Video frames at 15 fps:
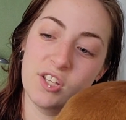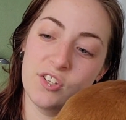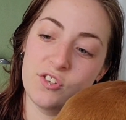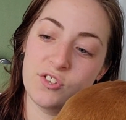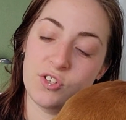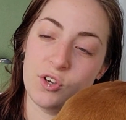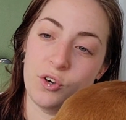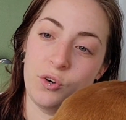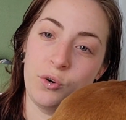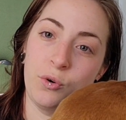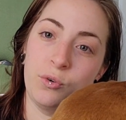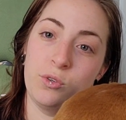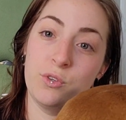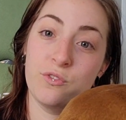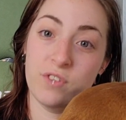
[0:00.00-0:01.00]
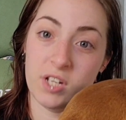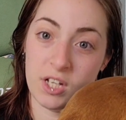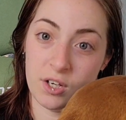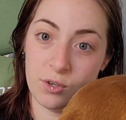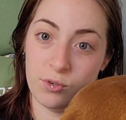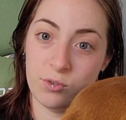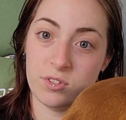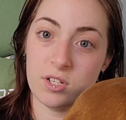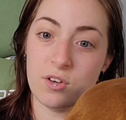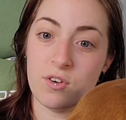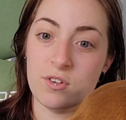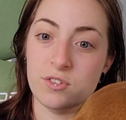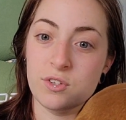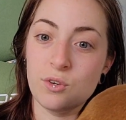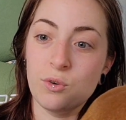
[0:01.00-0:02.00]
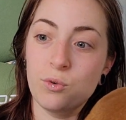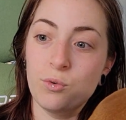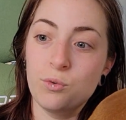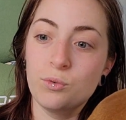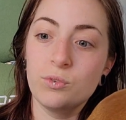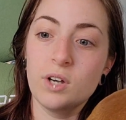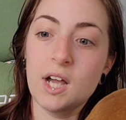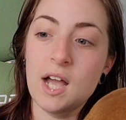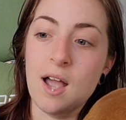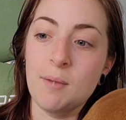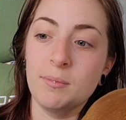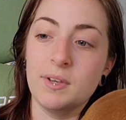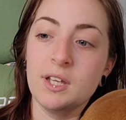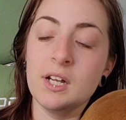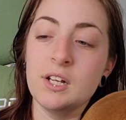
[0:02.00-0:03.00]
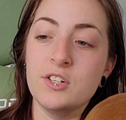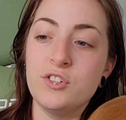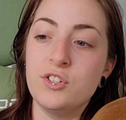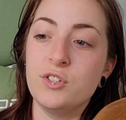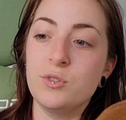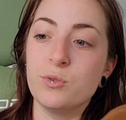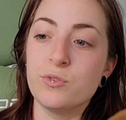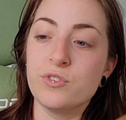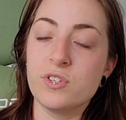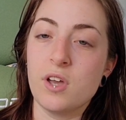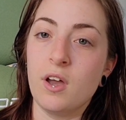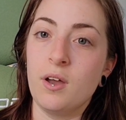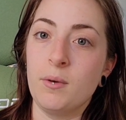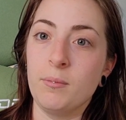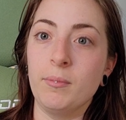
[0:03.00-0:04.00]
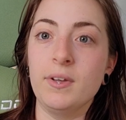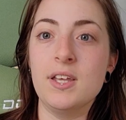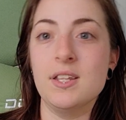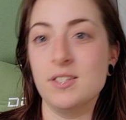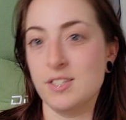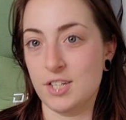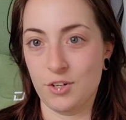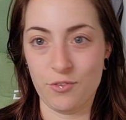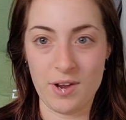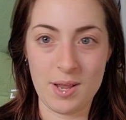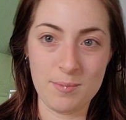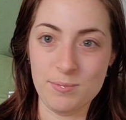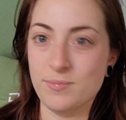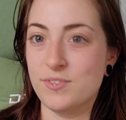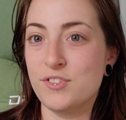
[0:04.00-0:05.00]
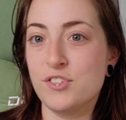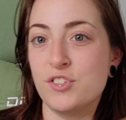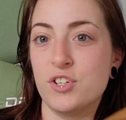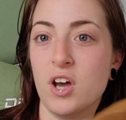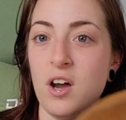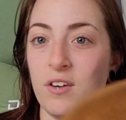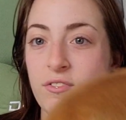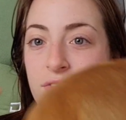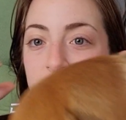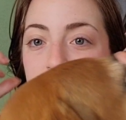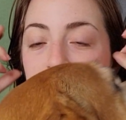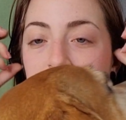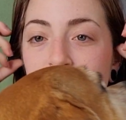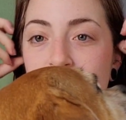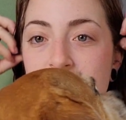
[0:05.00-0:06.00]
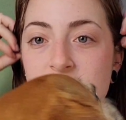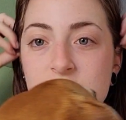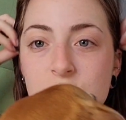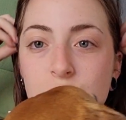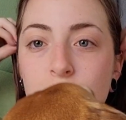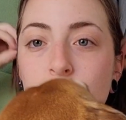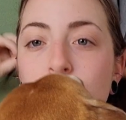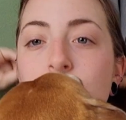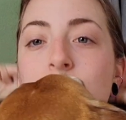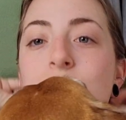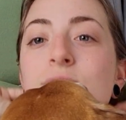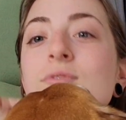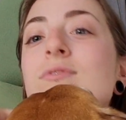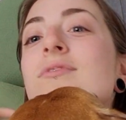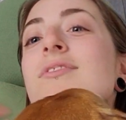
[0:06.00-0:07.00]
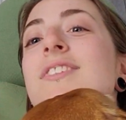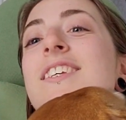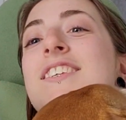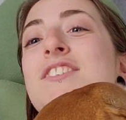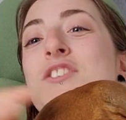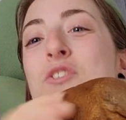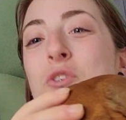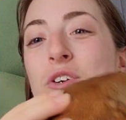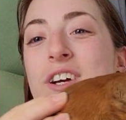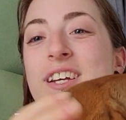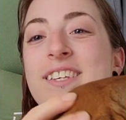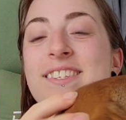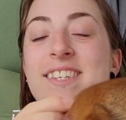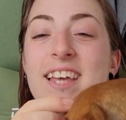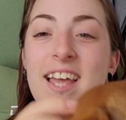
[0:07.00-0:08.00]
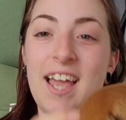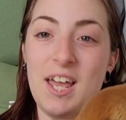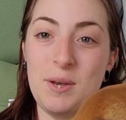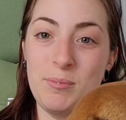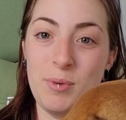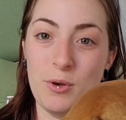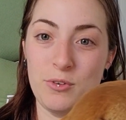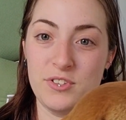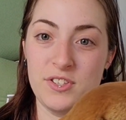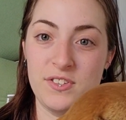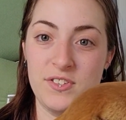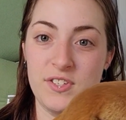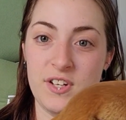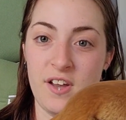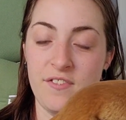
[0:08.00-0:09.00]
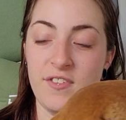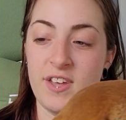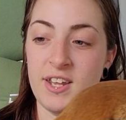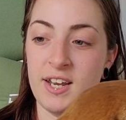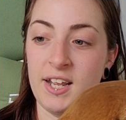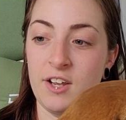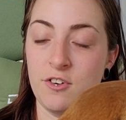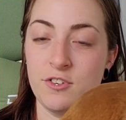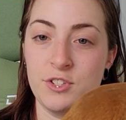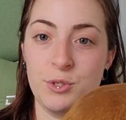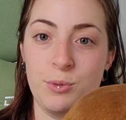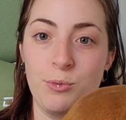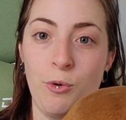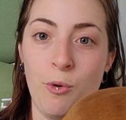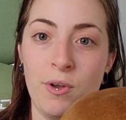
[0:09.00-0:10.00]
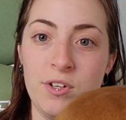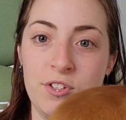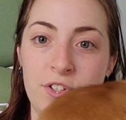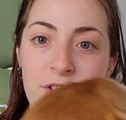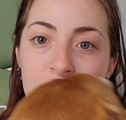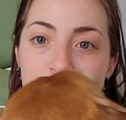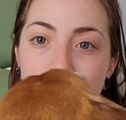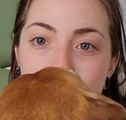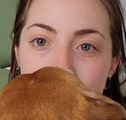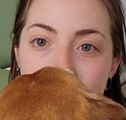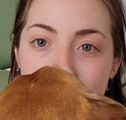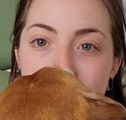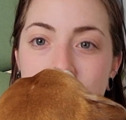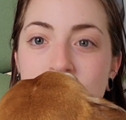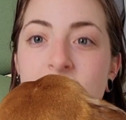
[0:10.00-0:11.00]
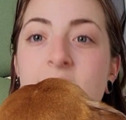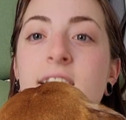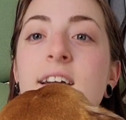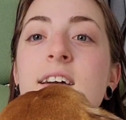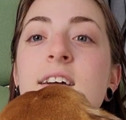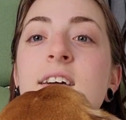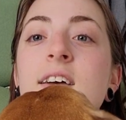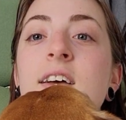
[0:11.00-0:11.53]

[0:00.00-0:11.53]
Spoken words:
So new videos. Also, I'm gonna do some Instagram stuff, just new stories and posts and stuff. And I also am going to try to link